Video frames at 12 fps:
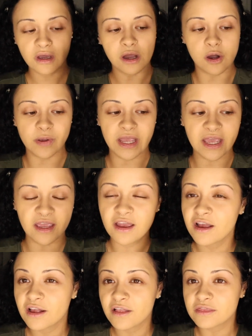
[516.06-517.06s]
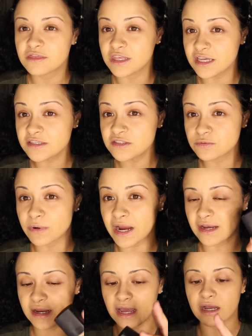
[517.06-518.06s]
okay? This
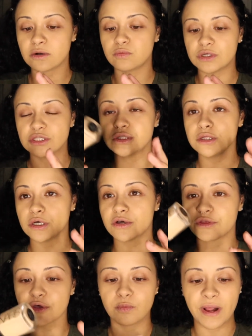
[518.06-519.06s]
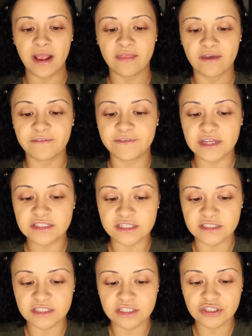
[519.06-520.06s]
right now would look the way that
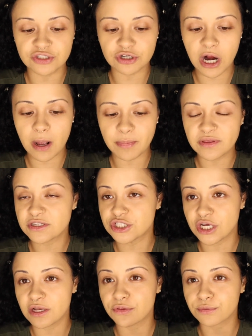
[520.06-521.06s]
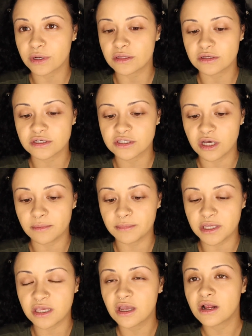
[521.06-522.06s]
Fenty's Eavesdrop in the shade 3 looked on
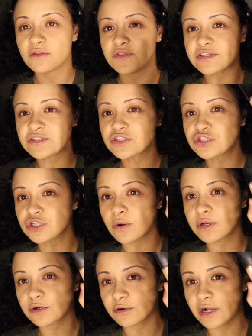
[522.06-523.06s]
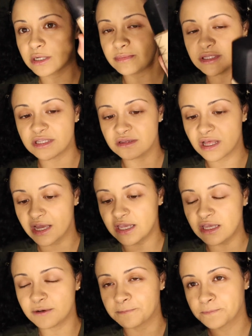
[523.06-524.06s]
me. This is so incredibly
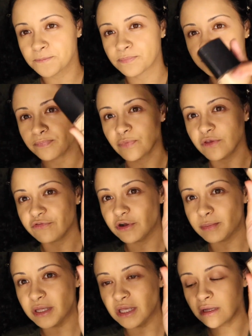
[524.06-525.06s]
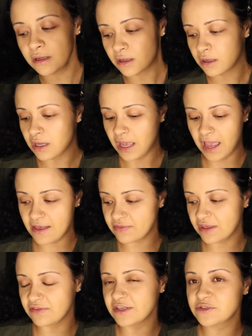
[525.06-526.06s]
light for me. And
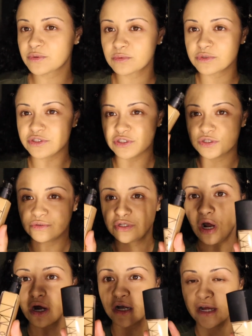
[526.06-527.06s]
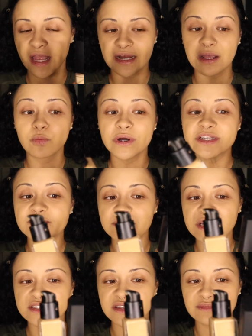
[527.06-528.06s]
then this one was too dark, and I was
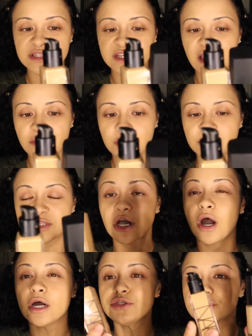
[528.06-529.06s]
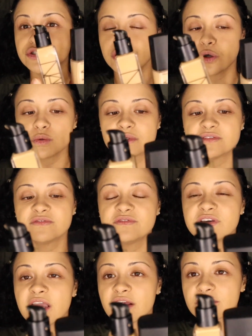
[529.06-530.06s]
mixing them together, but the undertone was
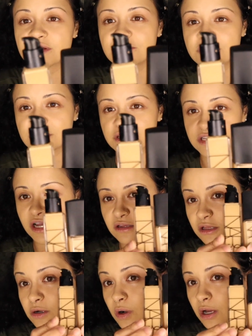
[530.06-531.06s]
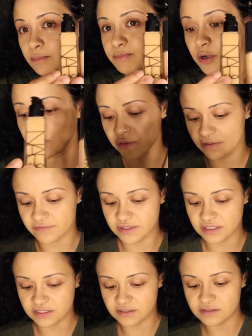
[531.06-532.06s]
very, very yellow on both of
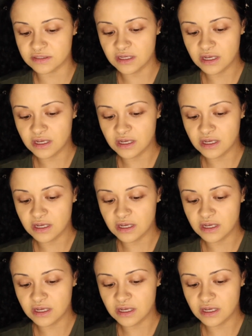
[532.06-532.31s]
these.